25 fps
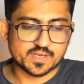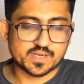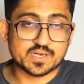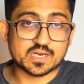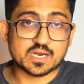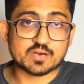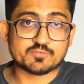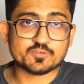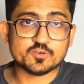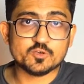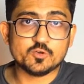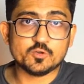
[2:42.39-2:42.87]

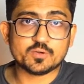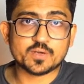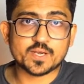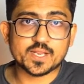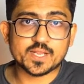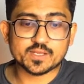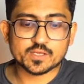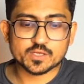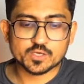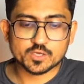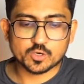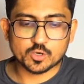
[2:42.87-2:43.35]
And after you
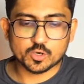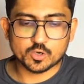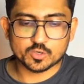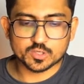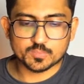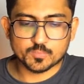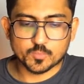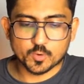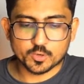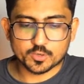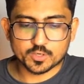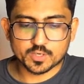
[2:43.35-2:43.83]
click
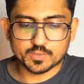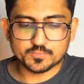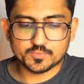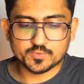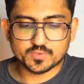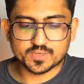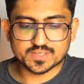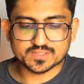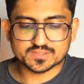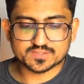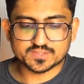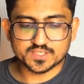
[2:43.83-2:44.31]
on the bottom,
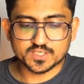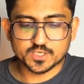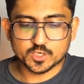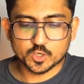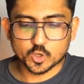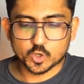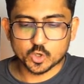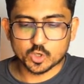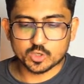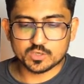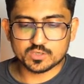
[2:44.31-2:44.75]
you can see